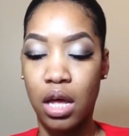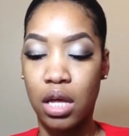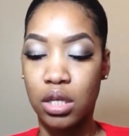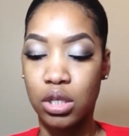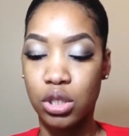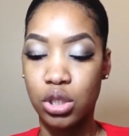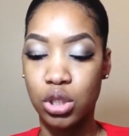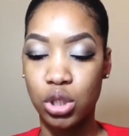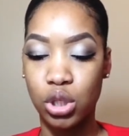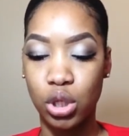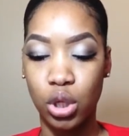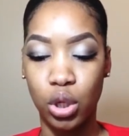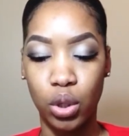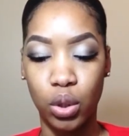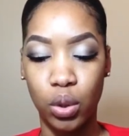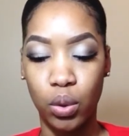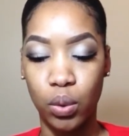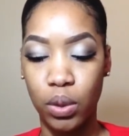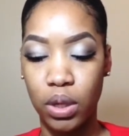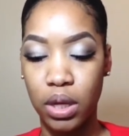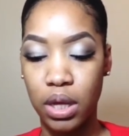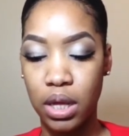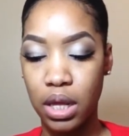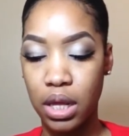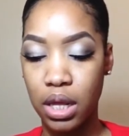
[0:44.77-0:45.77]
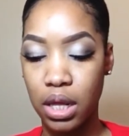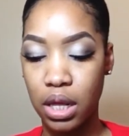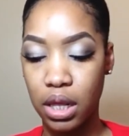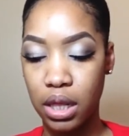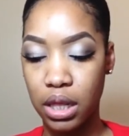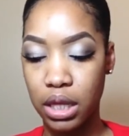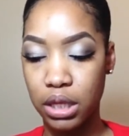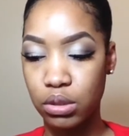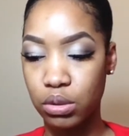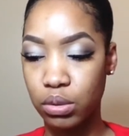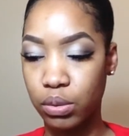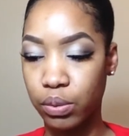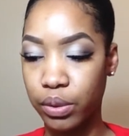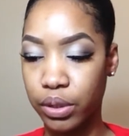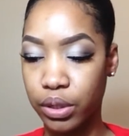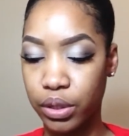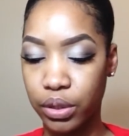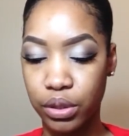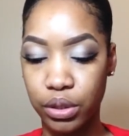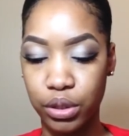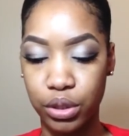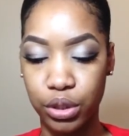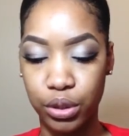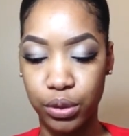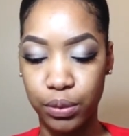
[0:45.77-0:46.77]
So that's what we're
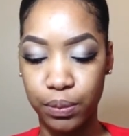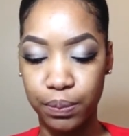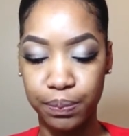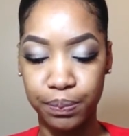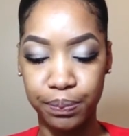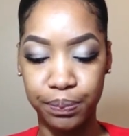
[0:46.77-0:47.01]
gonna do.